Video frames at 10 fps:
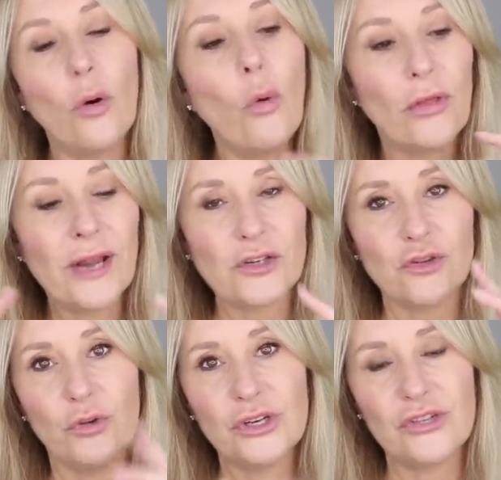all the
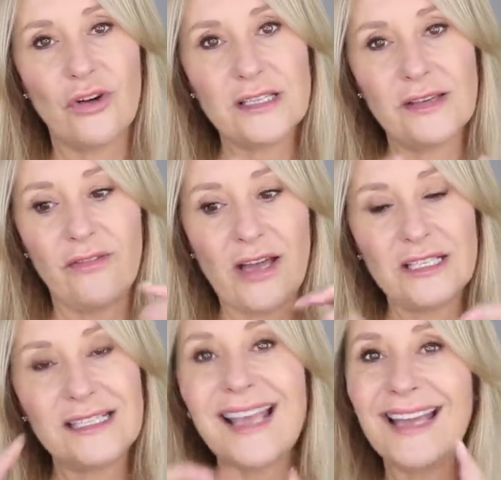natural moisturizing
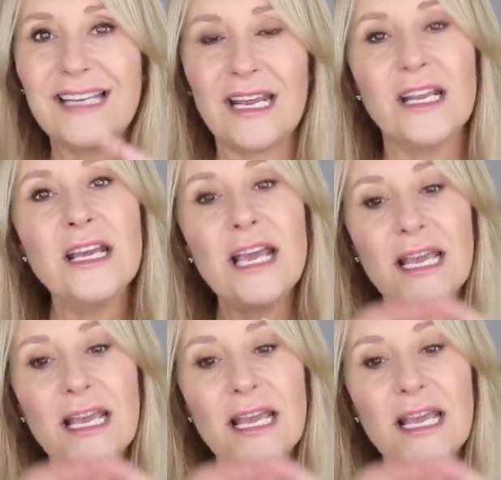factors get in.